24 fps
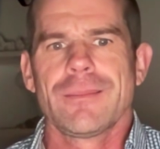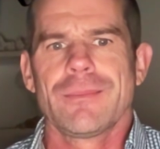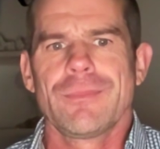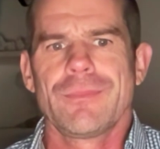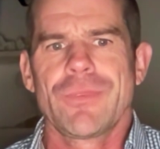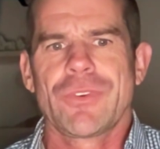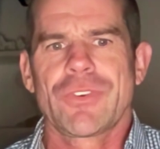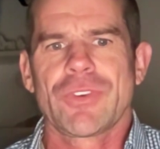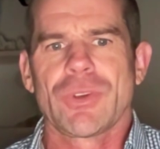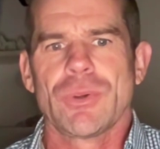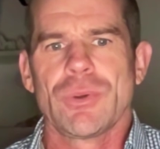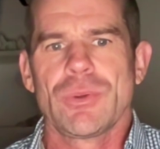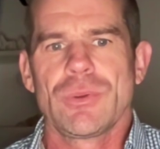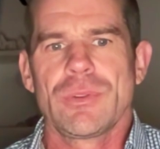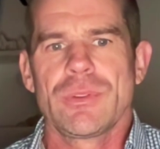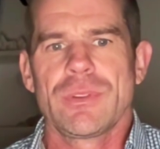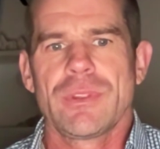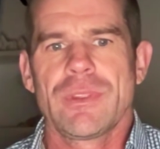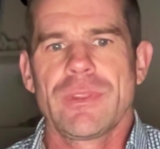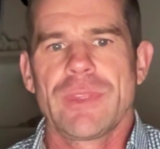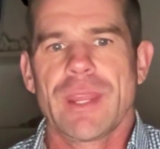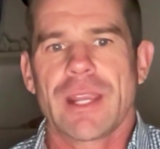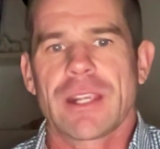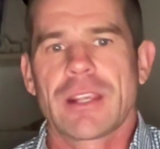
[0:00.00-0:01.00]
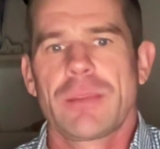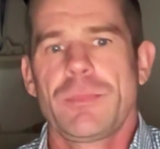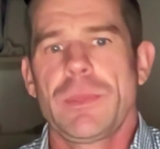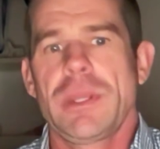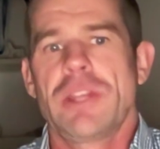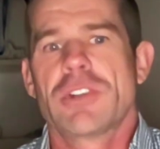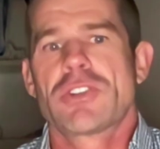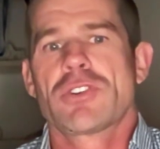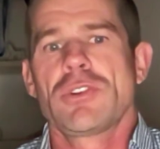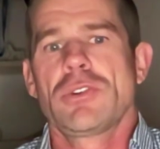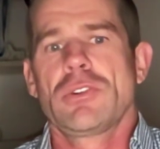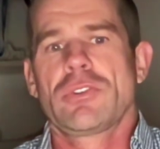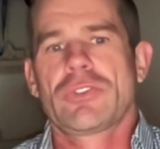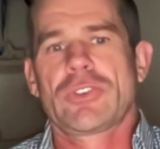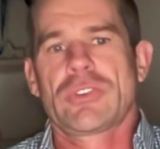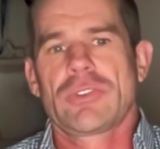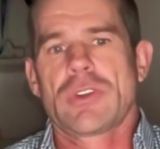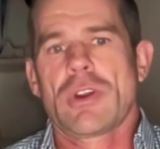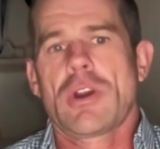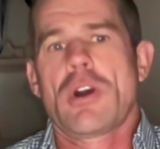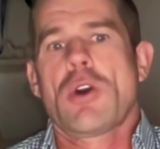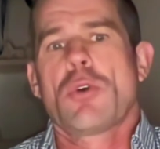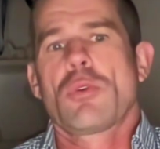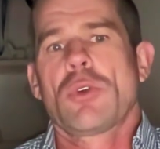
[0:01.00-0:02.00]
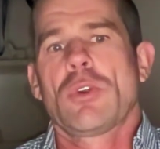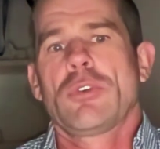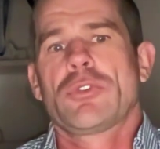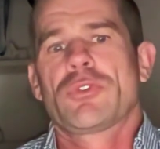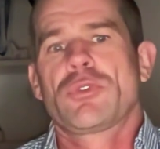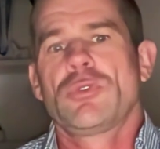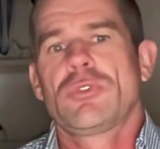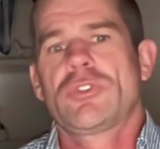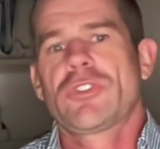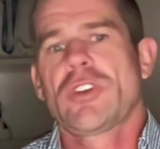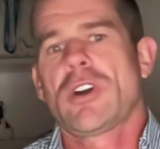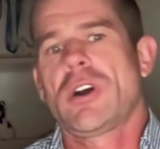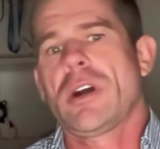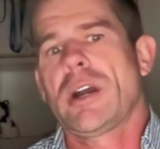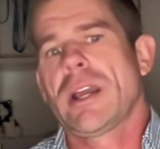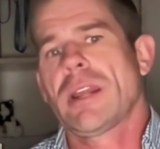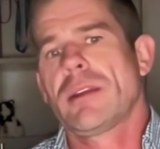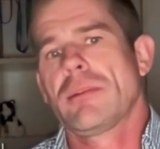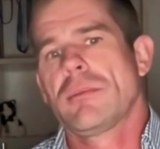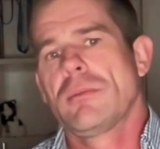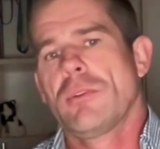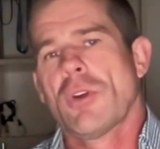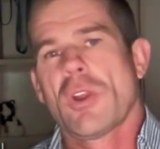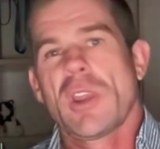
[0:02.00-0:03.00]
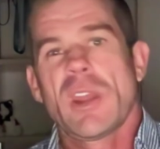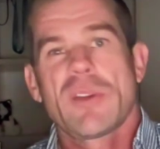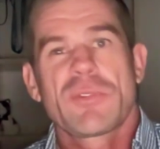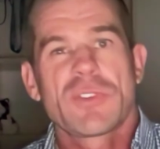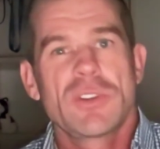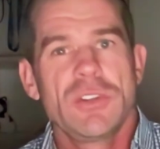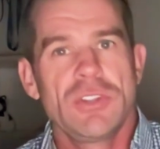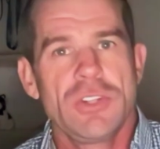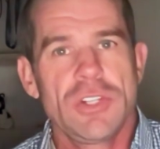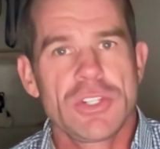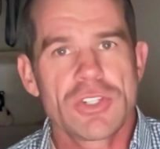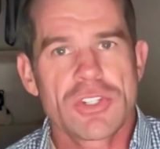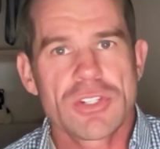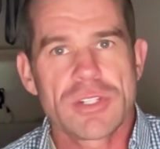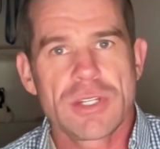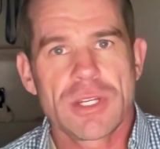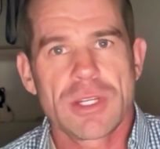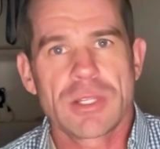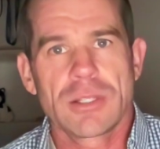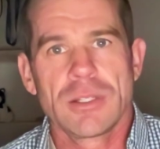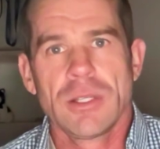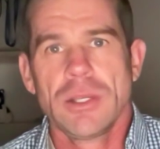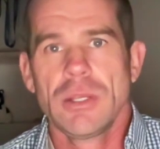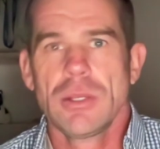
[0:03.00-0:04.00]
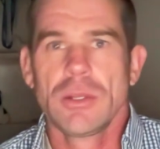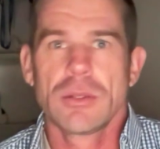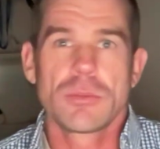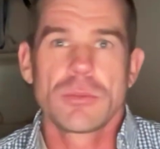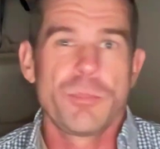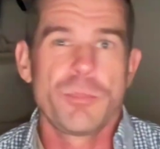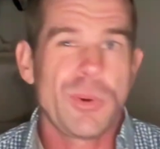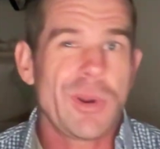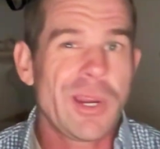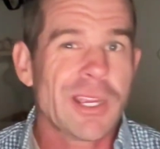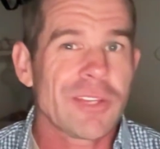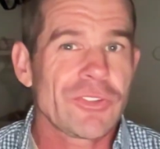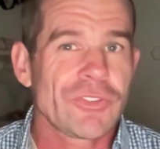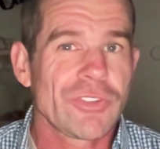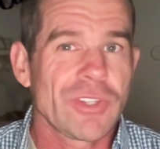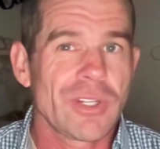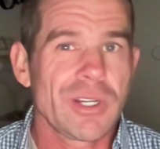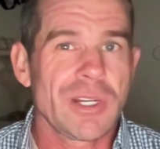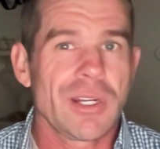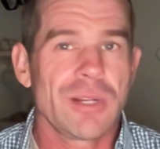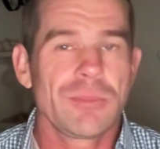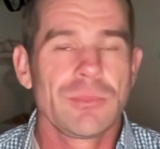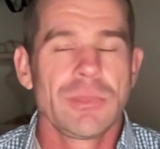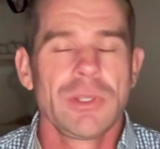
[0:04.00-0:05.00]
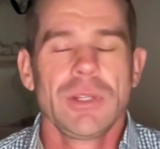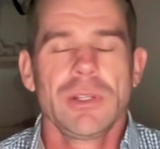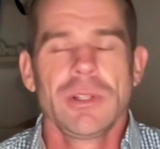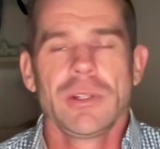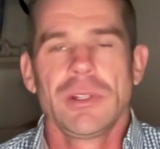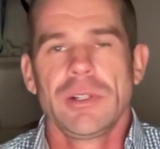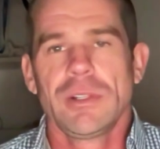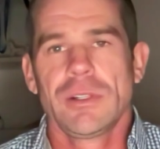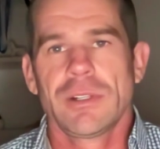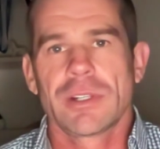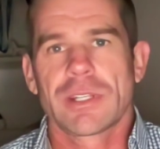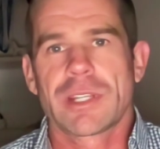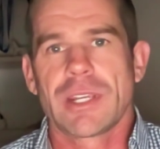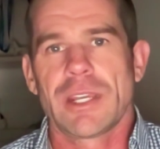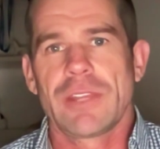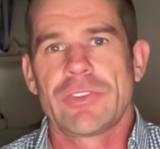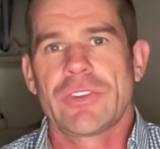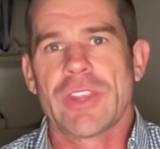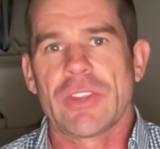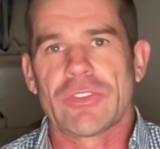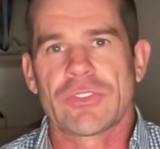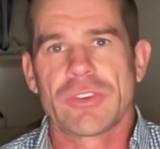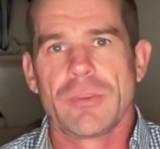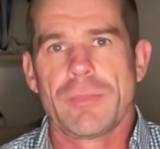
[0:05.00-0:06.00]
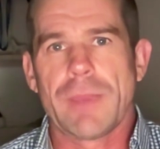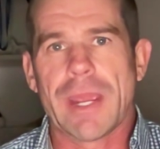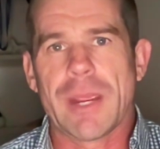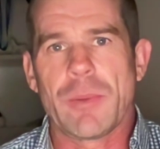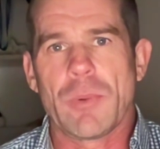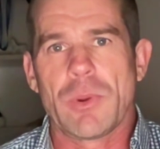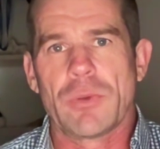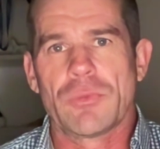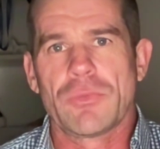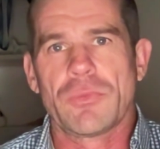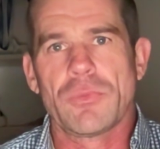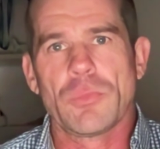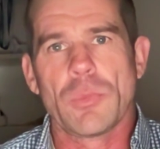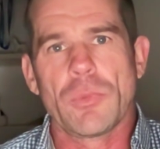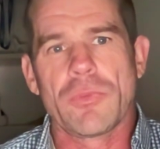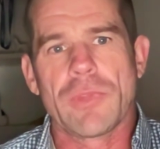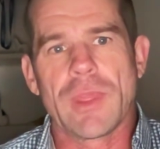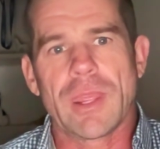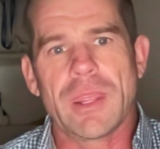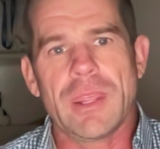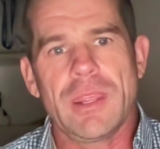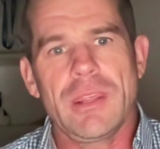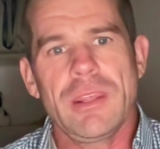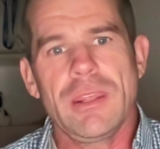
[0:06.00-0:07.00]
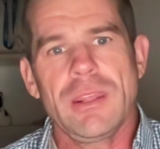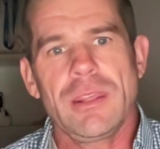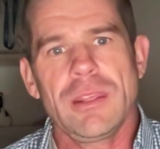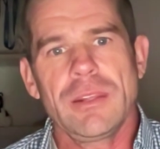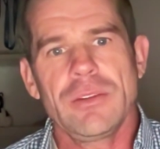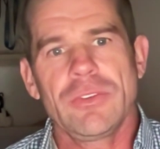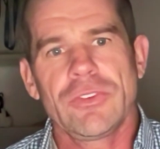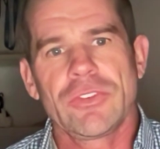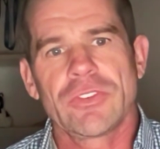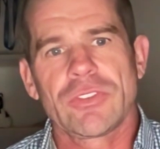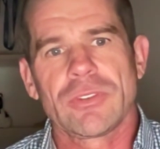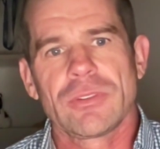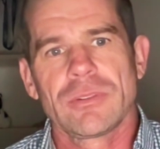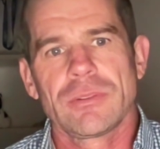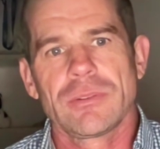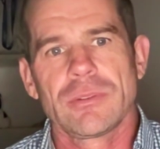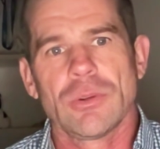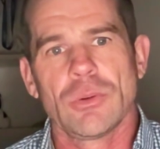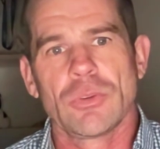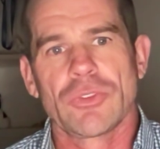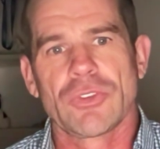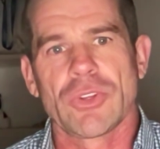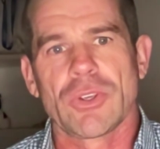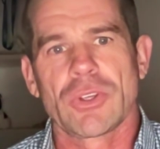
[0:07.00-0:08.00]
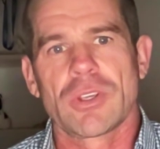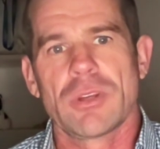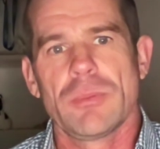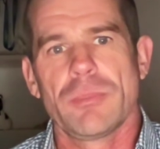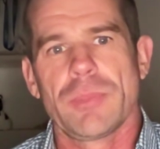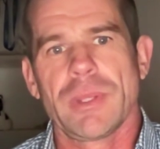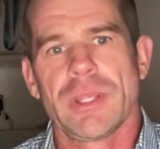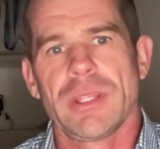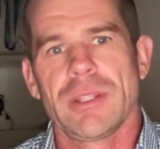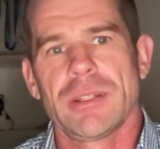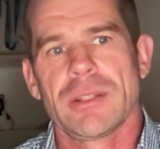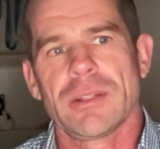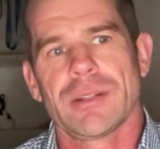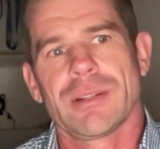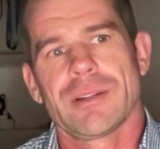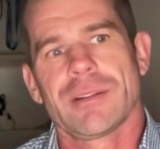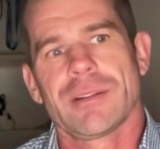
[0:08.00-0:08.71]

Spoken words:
So that can be issues. You hold on too tight, not enough conditioning, bike setup. Okay, so that's the main one with the hands. Also can be